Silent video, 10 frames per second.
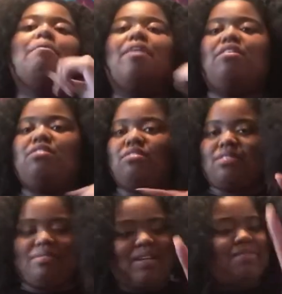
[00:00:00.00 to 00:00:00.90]
Also,
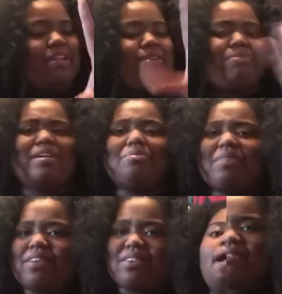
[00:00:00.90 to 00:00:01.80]
sometimes I look peanut
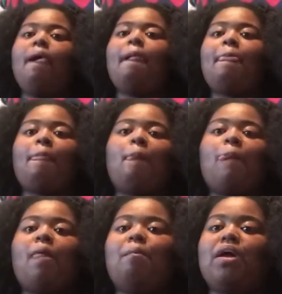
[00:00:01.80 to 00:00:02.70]
butter.
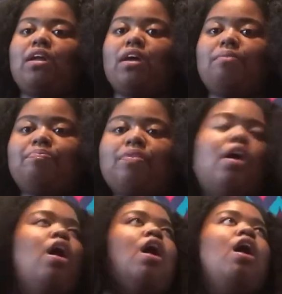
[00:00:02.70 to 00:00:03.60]
My name.
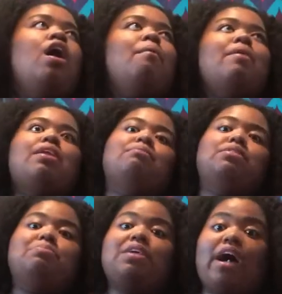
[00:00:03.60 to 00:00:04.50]
My name
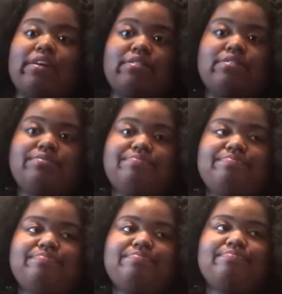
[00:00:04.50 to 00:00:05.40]
is Miata.
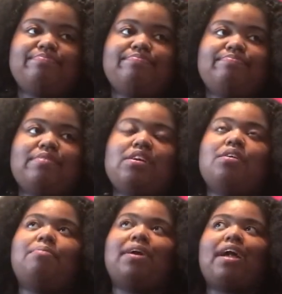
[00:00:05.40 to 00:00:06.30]

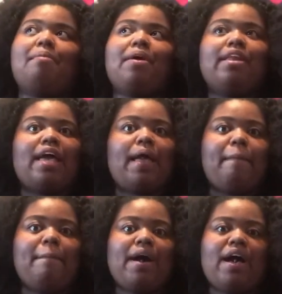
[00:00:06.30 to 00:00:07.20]
Um, I got my
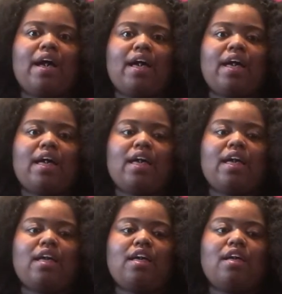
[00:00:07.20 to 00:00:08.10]
name
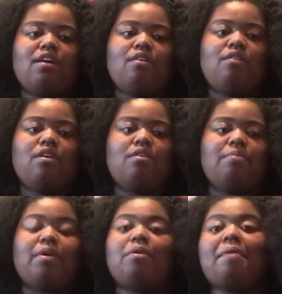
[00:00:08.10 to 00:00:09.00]
by, well,
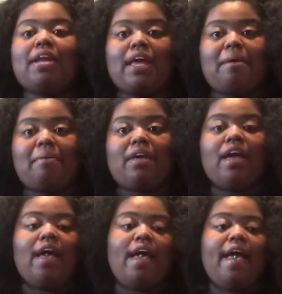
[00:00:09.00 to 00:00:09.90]
my grandma named me.
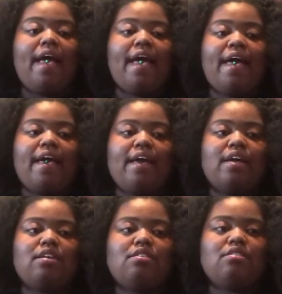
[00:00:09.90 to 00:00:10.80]

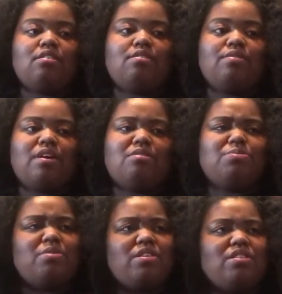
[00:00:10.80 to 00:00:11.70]
And, you know, when I was
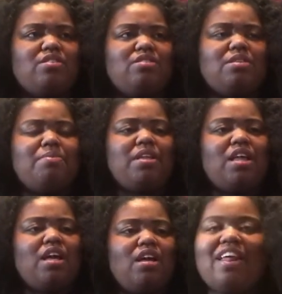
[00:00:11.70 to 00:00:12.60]
born, she used to be
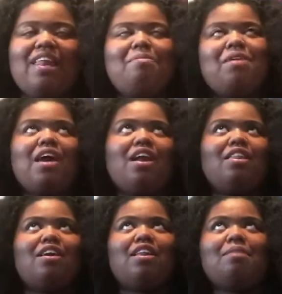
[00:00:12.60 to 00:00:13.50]
like, let me out of
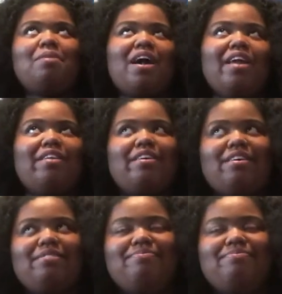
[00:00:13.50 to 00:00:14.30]
there, let me out of there.